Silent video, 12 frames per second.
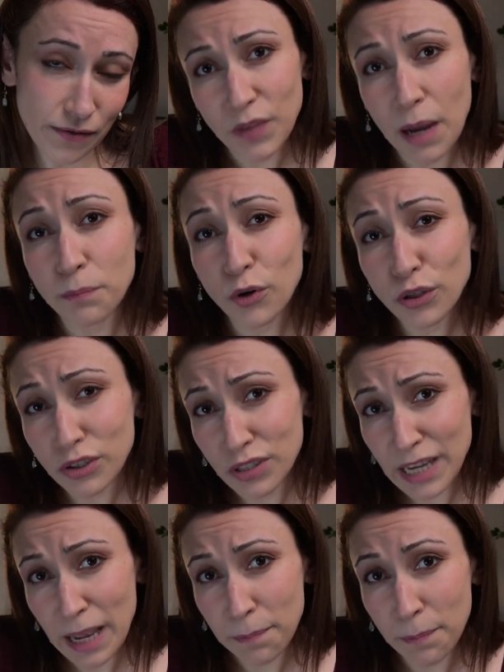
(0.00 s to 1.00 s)
A
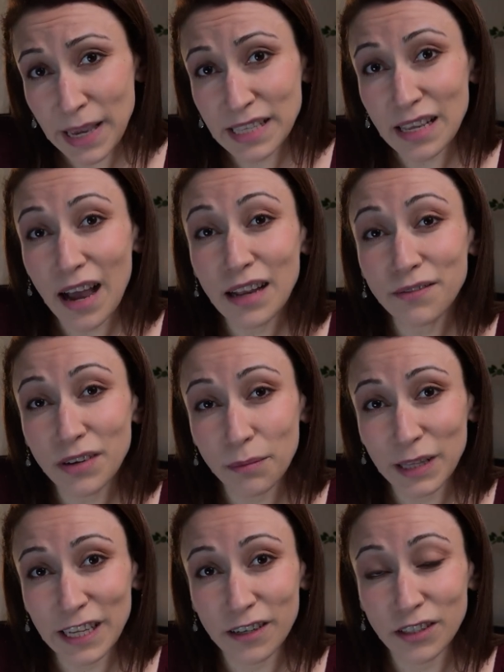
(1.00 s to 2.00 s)
prototype makes
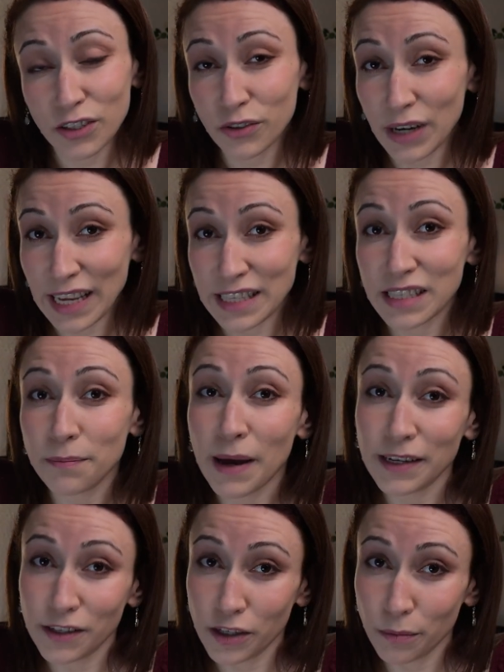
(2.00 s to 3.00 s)
unfamiliar terrains
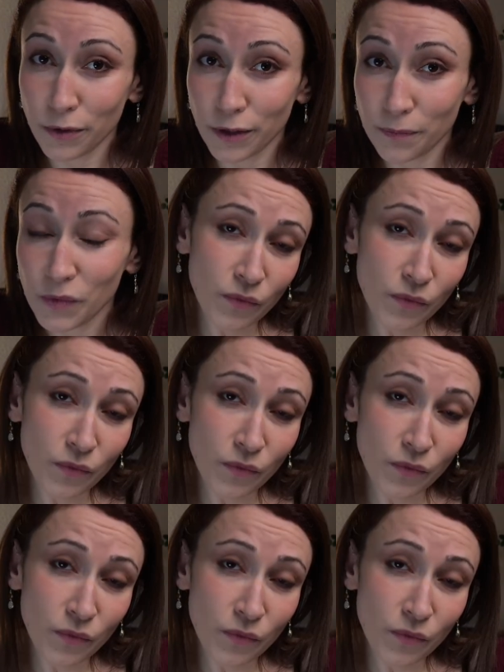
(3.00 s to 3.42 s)
manageable.